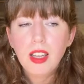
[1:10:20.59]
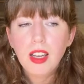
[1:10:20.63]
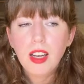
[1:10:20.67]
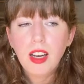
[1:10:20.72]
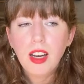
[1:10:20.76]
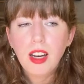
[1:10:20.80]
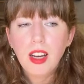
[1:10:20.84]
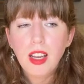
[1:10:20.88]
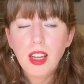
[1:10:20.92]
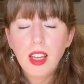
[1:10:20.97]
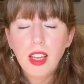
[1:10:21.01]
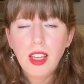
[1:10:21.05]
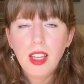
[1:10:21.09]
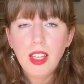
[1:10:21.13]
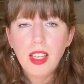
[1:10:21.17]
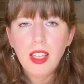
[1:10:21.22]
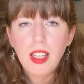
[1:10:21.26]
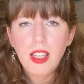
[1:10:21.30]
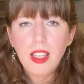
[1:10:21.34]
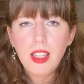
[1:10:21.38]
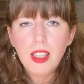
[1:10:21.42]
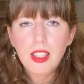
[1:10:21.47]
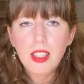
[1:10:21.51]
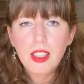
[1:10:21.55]

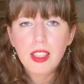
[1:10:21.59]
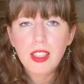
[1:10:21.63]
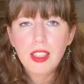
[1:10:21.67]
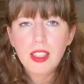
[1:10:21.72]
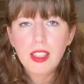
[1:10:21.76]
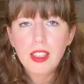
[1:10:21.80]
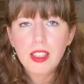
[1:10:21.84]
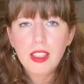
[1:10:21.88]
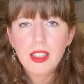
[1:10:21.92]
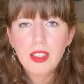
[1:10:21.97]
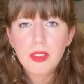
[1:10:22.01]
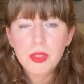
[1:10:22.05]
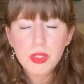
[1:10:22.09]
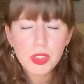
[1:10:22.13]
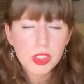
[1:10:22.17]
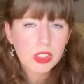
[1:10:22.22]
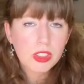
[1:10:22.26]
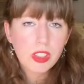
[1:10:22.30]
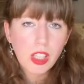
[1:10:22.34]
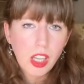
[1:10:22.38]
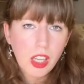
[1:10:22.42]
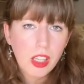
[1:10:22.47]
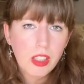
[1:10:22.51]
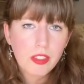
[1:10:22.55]
I would
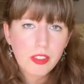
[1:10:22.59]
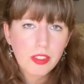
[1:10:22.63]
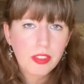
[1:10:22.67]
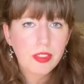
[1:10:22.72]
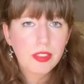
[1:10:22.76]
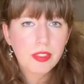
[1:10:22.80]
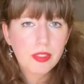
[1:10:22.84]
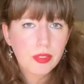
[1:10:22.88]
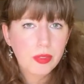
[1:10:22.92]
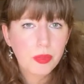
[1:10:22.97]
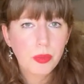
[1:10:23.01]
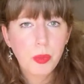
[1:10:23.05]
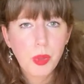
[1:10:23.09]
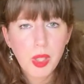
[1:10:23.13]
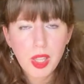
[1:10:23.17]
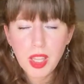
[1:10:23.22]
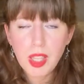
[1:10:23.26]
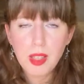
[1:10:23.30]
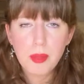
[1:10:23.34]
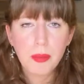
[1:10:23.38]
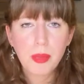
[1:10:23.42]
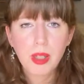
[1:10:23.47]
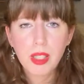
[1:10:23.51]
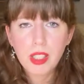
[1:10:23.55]
just love
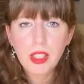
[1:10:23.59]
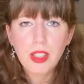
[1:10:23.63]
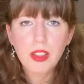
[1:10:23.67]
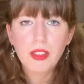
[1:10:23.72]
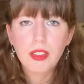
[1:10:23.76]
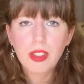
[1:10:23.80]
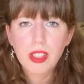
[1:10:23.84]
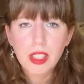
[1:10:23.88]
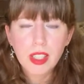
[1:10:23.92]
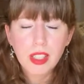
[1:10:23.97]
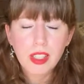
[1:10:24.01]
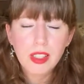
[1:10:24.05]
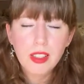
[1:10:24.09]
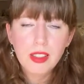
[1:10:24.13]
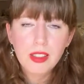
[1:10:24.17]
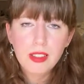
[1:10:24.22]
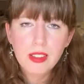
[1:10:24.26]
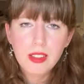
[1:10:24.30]
within my career